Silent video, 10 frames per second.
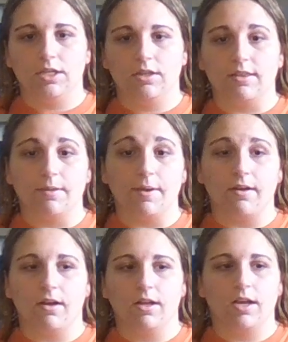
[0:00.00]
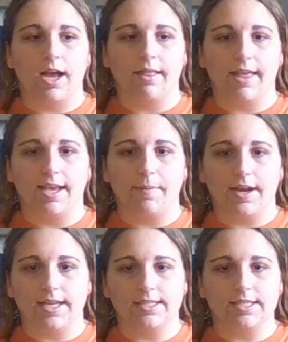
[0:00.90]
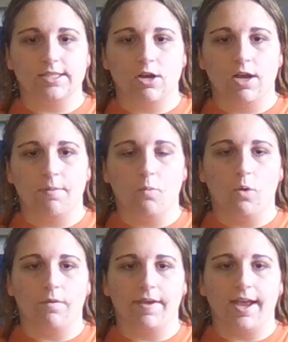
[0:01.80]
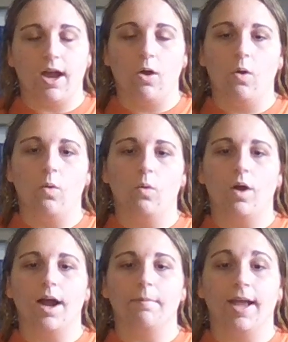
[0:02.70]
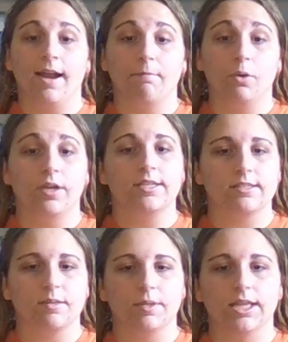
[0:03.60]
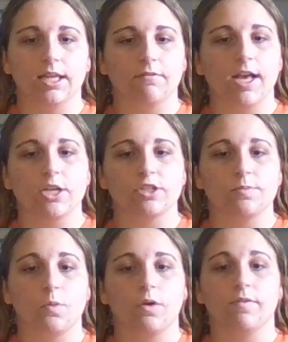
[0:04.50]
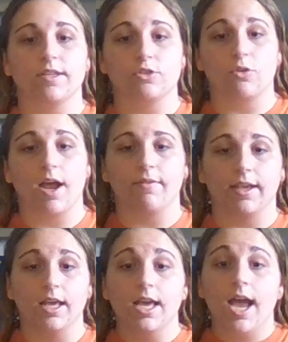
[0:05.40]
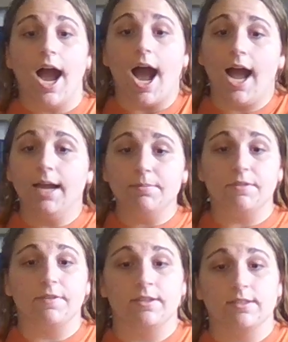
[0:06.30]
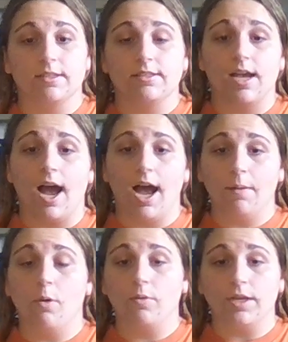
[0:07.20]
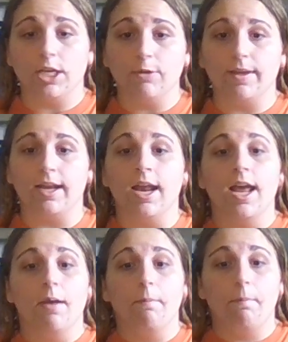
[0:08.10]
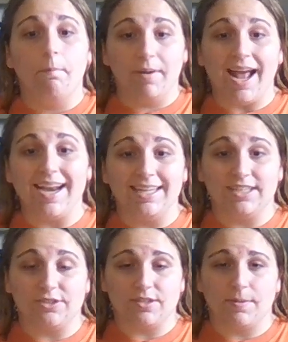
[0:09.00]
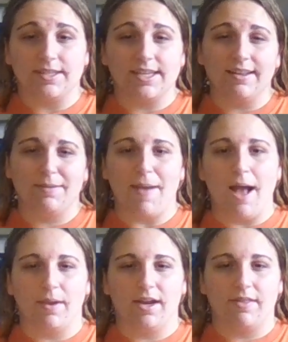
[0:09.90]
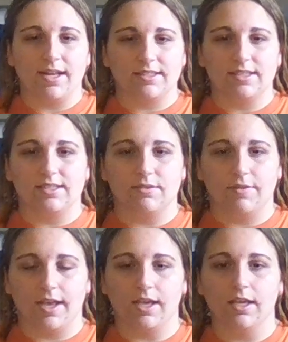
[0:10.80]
The thing I like about it is it's not more of I'm kind of put into something like Flash. It's more of this drive, I'm defenseless, I'm only human, but I need to do something. It's kind of like Batman in that sense of,